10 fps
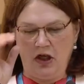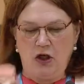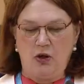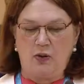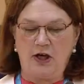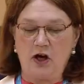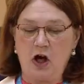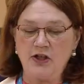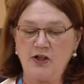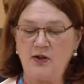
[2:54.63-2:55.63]
We are
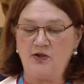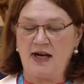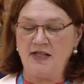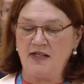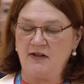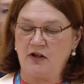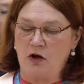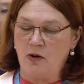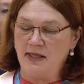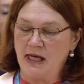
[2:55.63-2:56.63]
also addressing the
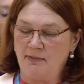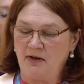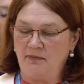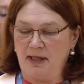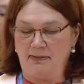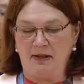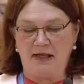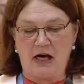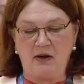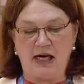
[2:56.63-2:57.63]
growing number of people in
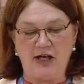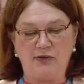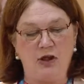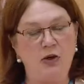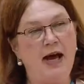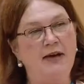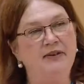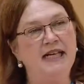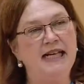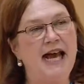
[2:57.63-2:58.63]
our country who have
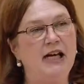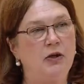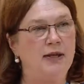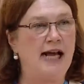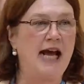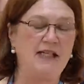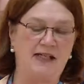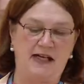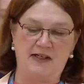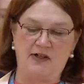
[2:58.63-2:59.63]
inadequate
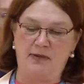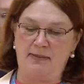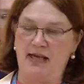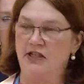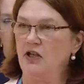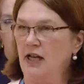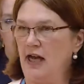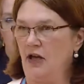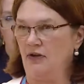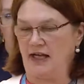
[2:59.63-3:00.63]
access to mental
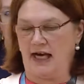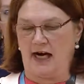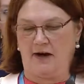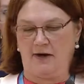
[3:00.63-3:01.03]
health care.